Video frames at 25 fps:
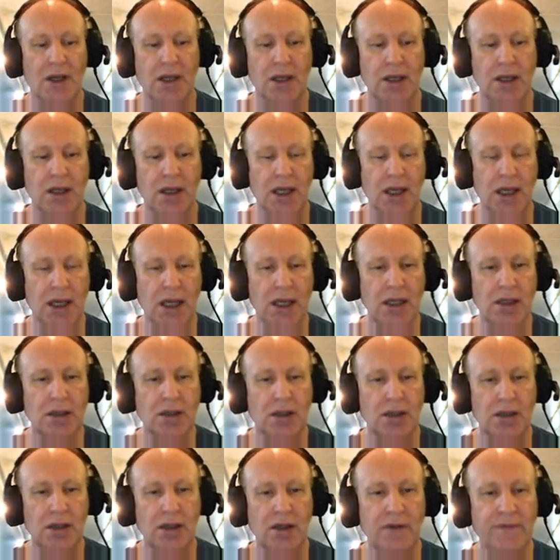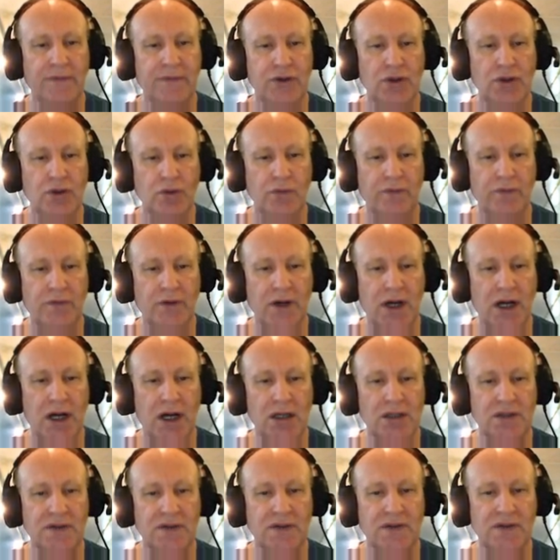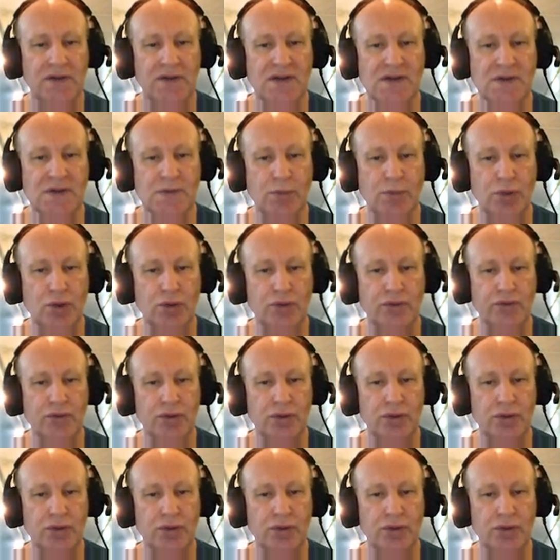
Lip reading: Okay, if you found this move,